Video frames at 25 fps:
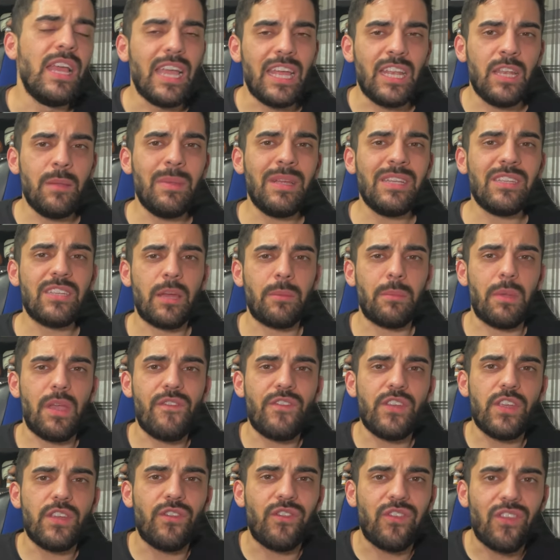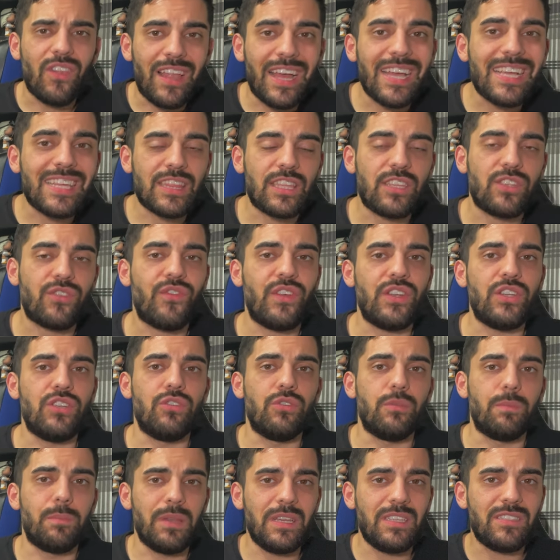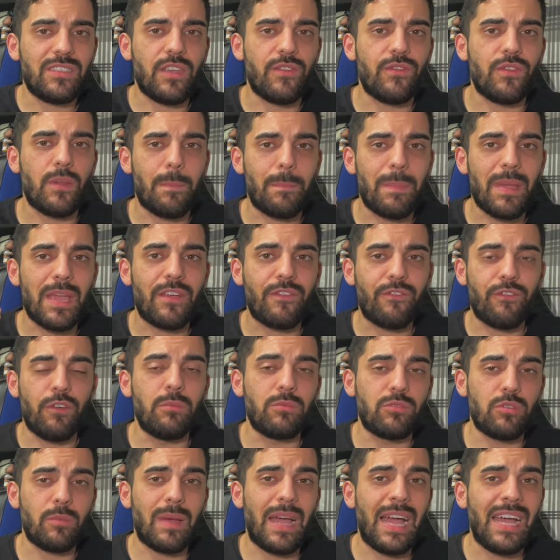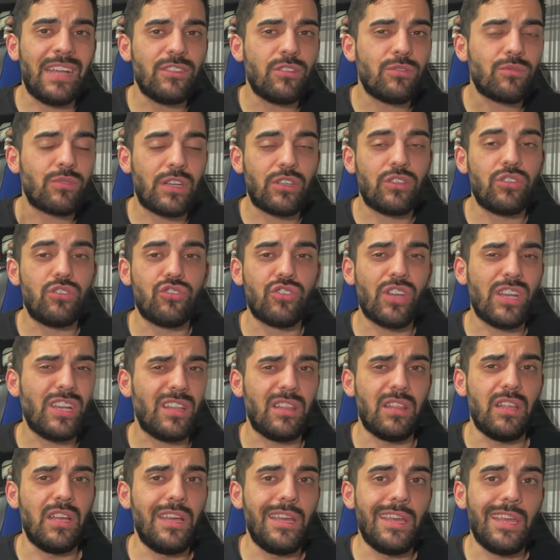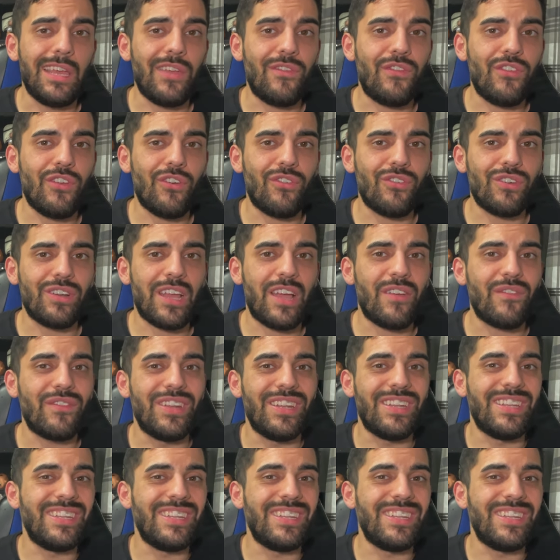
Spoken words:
In the meantime, if you've liked this video, please give it a big thumbs up and subscribe to the channel if you already haven't.